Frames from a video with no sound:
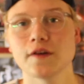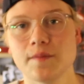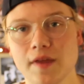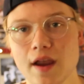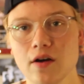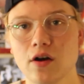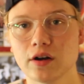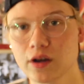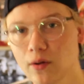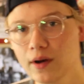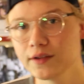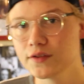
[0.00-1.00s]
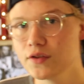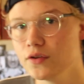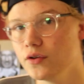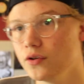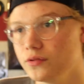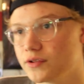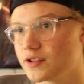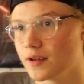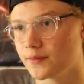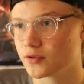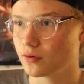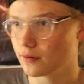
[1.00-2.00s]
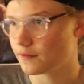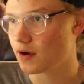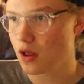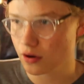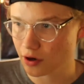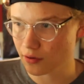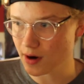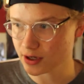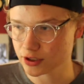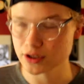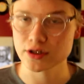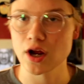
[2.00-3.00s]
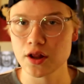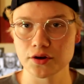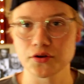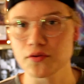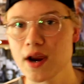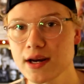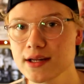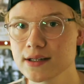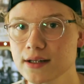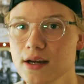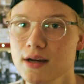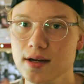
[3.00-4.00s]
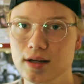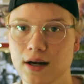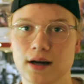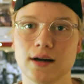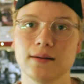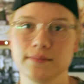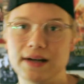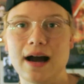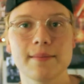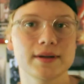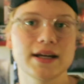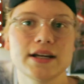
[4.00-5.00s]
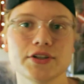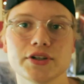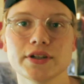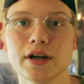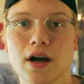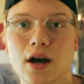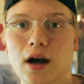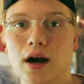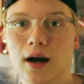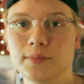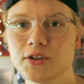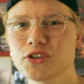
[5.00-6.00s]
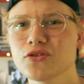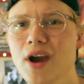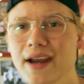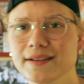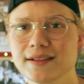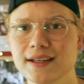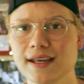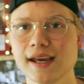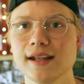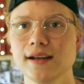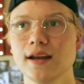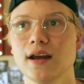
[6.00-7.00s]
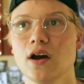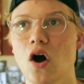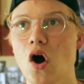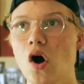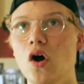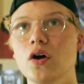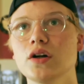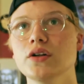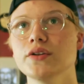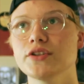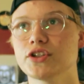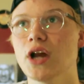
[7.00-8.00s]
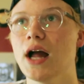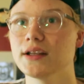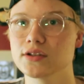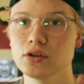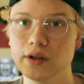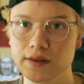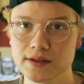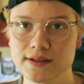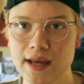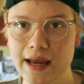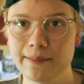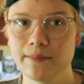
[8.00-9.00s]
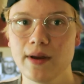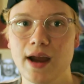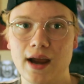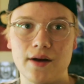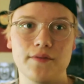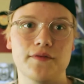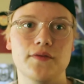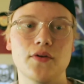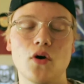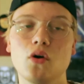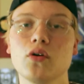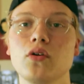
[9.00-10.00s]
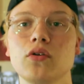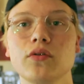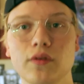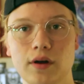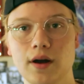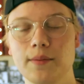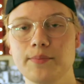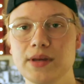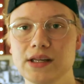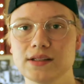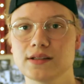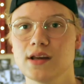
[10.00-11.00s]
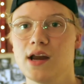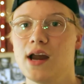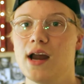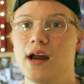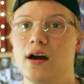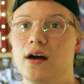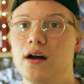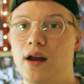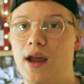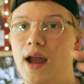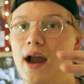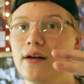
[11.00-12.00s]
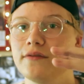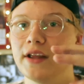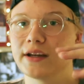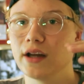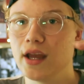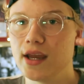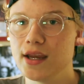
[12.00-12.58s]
from there, I'll go on to some sort of color correction, color grading combination. Just trying to get all the shots to look the same, have the whole piece have like